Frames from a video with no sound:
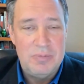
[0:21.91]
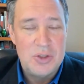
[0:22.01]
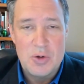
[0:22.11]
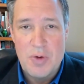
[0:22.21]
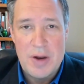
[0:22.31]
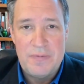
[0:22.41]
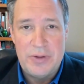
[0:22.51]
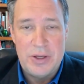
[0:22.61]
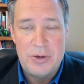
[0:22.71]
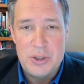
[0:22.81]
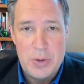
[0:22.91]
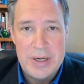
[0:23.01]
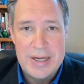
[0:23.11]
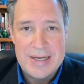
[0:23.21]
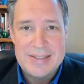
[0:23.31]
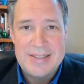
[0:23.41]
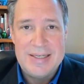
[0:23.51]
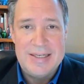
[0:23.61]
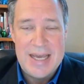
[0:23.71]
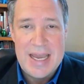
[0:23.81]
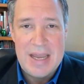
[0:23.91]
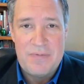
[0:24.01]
So grateful that you're joining us today.